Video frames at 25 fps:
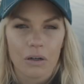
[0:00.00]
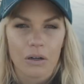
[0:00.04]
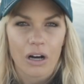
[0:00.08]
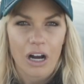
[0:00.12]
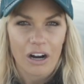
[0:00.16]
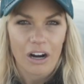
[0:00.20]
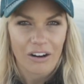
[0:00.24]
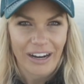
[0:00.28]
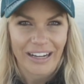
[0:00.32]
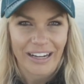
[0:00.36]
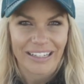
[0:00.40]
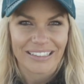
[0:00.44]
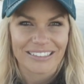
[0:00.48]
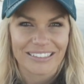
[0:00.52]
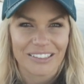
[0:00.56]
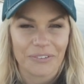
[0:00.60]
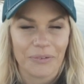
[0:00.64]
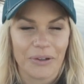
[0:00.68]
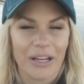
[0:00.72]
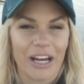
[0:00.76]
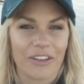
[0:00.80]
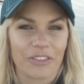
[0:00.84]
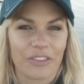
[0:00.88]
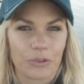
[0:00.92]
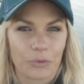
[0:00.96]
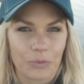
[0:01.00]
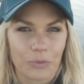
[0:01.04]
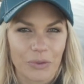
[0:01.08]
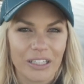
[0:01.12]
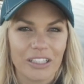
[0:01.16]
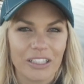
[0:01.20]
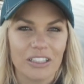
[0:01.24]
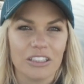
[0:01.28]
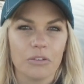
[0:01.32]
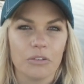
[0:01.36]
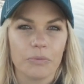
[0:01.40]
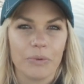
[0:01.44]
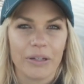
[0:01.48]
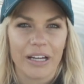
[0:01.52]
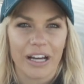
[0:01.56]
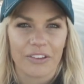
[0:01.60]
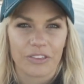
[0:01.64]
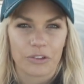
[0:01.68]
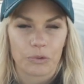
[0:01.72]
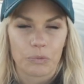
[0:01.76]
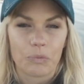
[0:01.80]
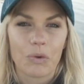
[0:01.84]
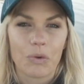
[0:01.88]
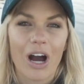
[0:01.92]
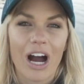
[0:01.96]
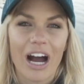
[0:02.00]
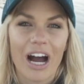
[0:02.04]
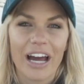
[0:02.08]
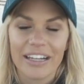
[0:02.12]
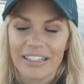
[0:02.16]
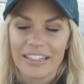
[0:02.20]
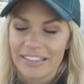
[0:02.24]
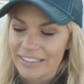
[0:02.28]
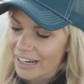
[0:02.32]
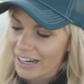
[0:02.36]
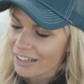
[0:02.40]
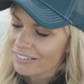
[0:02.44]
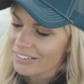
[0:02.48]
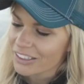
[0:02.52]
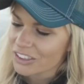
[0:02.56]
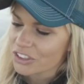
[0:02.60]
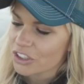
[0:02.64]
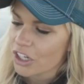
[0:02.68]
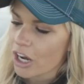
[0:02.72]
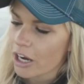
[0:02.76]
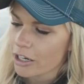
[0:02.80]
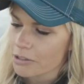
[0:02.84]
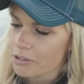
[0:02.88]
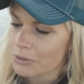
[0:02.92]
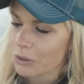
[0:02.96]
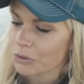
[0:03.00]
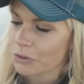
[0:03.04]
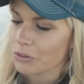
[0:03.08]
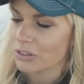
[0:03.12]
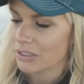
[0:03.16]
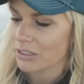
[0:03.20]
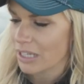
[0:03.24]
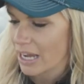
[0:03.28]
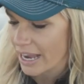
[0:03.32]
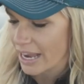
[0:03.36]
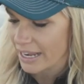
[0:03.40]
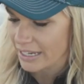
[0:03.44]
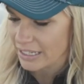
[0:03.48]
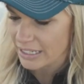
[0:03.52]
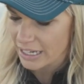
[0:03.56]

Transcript: All right, so we got the reel, we got the rod. Now let's talk about the line.